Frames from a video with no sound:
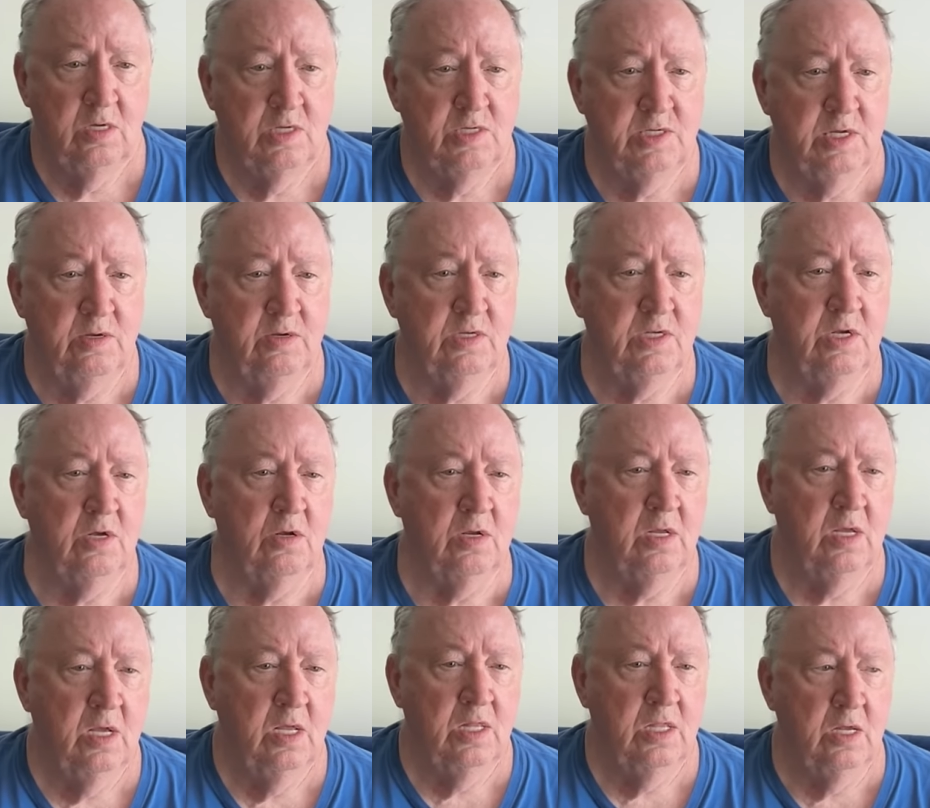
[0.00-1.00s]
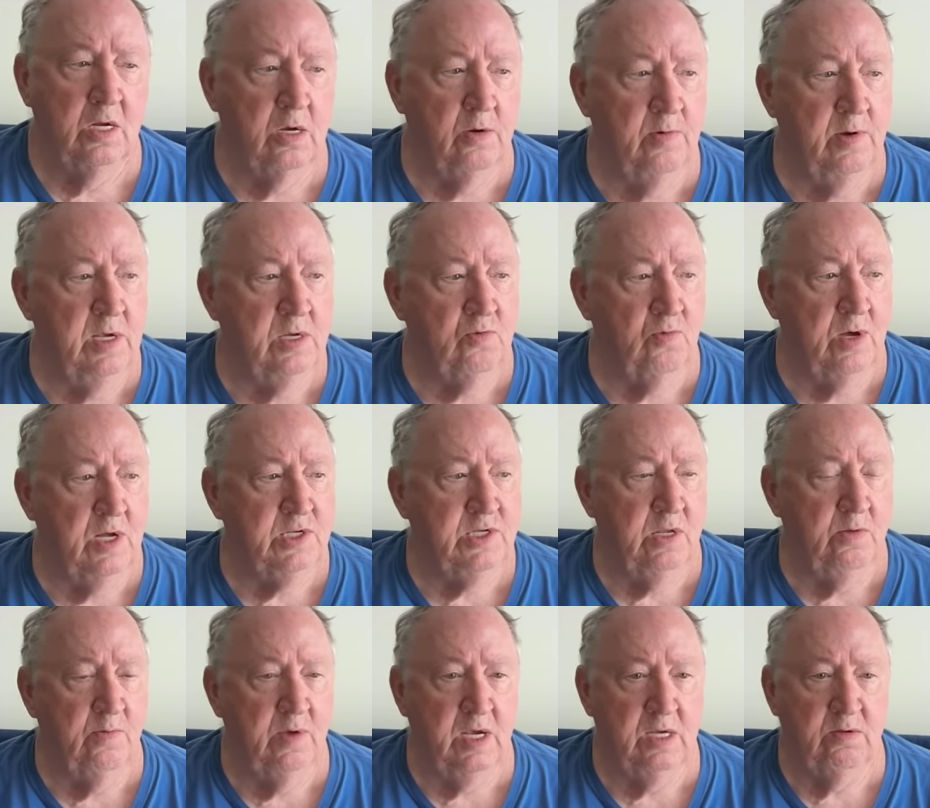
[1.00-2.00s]
The only reason why she
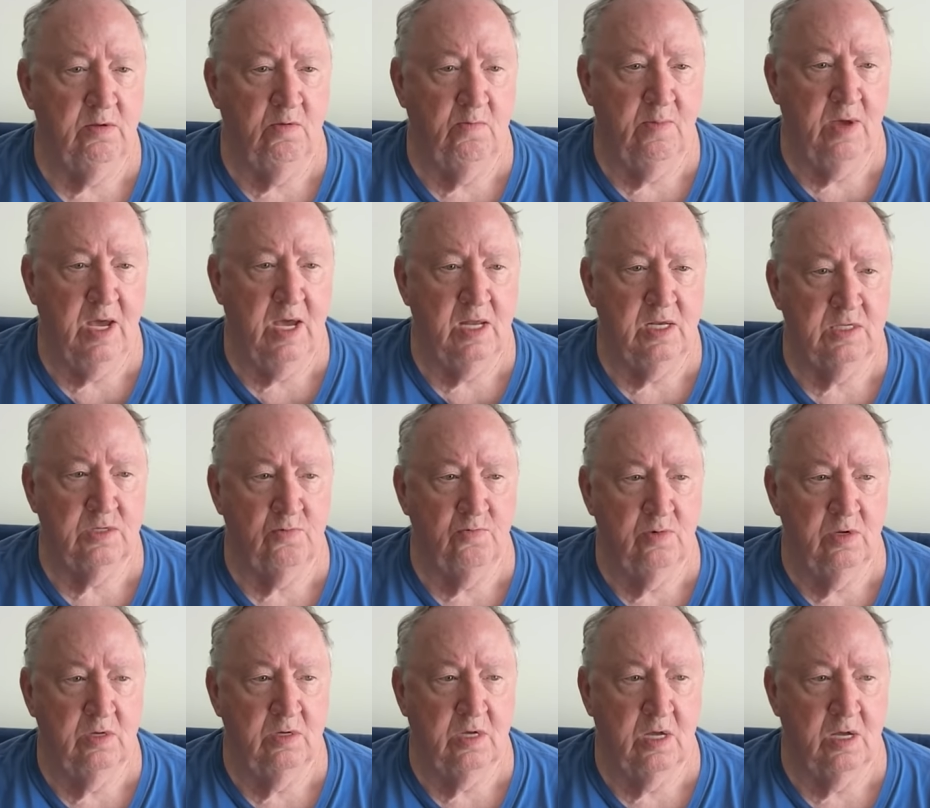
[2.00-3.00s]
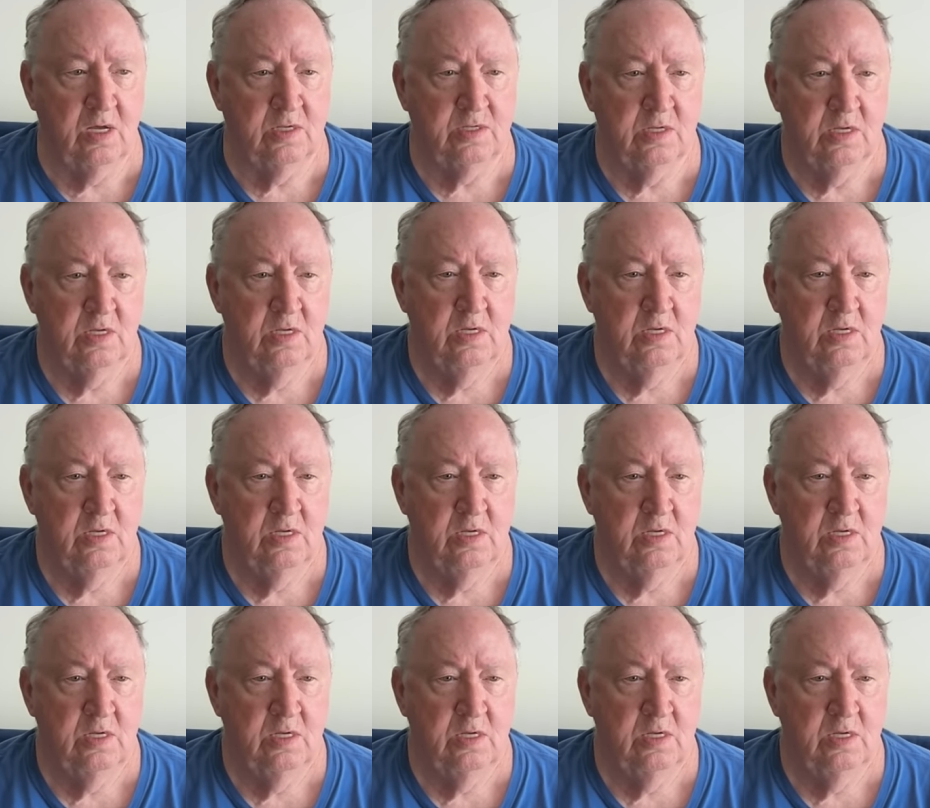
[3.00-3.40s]
makes me mad is because